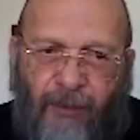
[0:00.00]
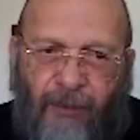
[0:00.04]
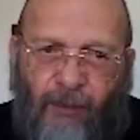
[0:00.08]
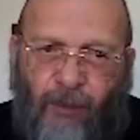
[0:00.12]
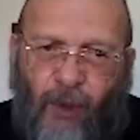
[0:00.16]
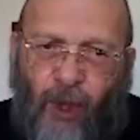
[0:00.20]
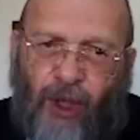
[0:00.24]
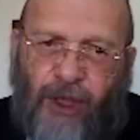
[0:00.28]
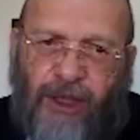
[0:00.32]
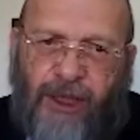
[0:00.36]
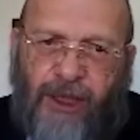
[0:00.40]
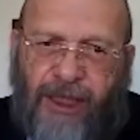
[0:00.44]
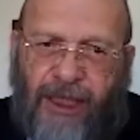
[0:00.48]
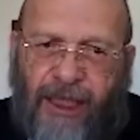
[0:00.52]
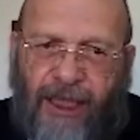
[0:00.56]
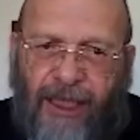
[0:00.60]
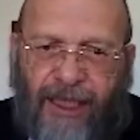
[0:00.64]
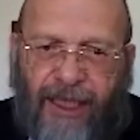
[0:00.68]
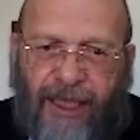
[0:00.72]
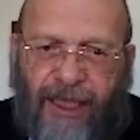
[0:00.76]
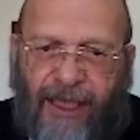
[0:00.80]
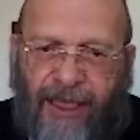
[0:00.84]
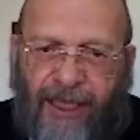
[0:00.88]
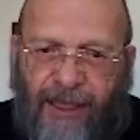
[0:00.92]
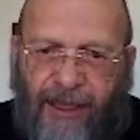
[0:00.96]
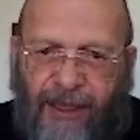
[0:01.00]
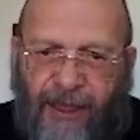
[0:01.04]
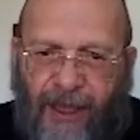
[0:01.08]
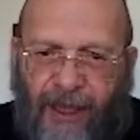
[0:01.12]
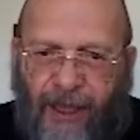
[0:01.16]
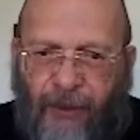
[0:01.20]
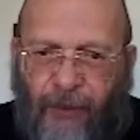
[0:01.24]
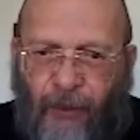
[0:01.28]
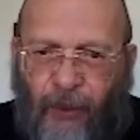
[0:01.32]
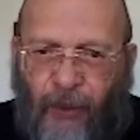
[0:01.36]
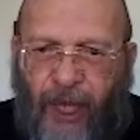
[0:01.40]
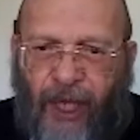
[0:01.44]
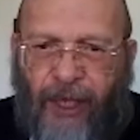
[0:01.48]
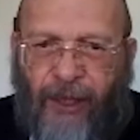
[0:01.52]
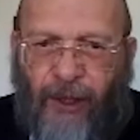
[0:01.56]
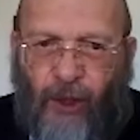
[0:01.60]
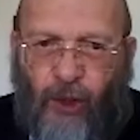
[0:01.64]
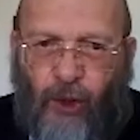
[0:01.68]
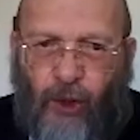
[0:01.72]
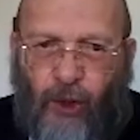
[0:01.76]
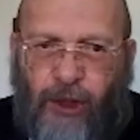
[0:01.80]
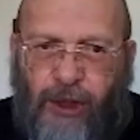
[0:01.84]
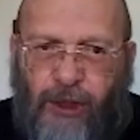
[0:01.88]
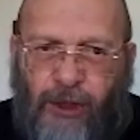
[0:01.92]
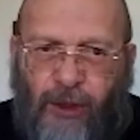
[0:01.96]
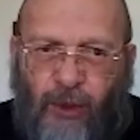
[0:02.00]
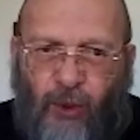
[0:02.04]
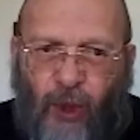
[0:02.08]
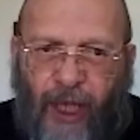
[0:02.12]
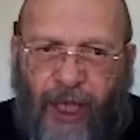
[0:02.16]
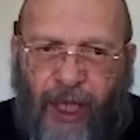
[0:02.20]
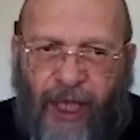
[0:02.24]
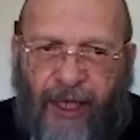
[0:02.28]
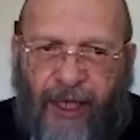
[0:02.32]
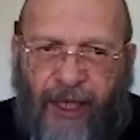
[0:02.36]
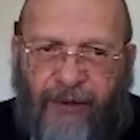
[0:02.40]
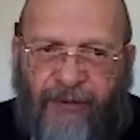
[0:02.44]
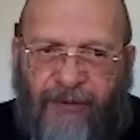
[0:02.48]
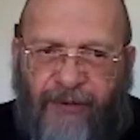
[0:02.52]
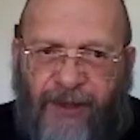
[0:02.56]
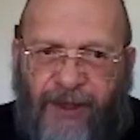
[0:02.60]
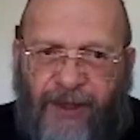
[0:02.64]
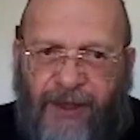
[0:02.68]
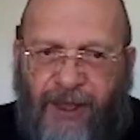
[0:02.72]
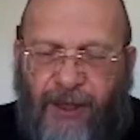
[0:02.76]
Mostly, we are used to have